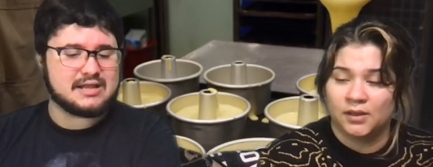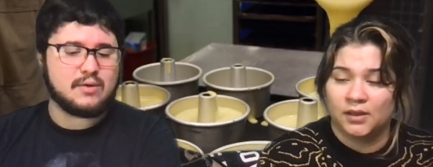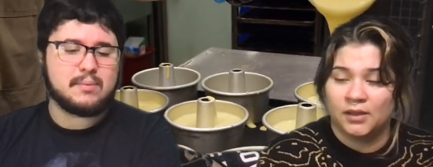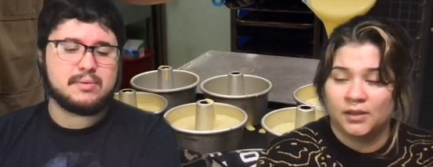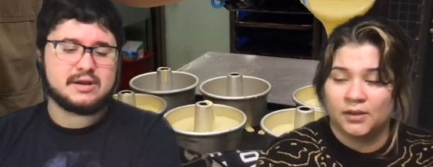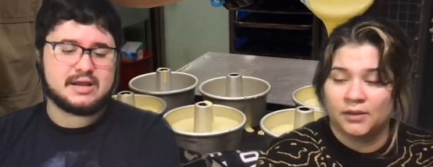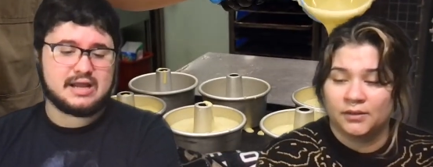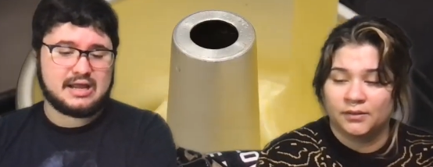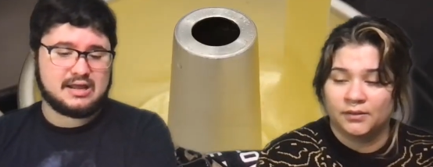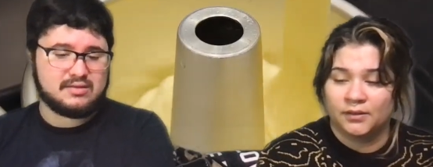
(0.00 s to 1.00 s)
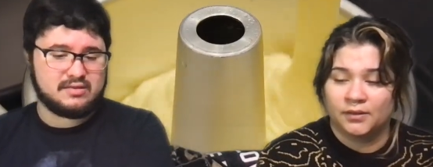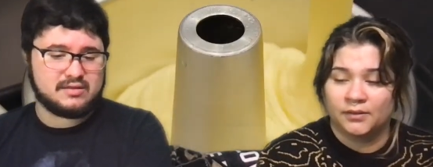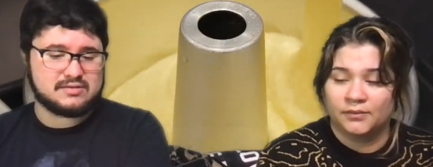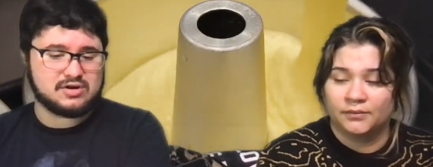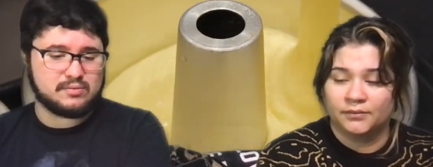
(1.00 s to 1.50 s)
Speaker 1: Now we're putting it in
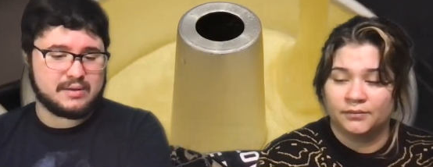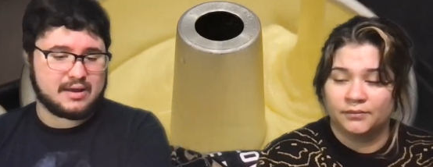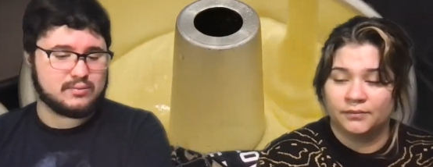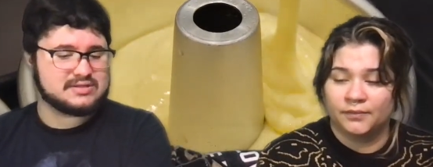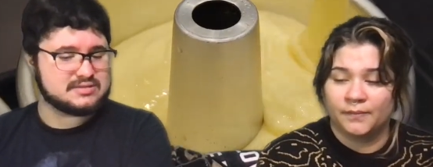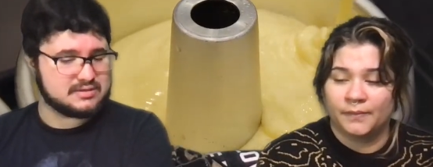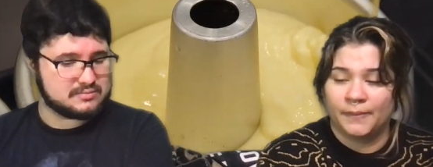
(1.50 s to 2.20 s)
the dough pan. What's the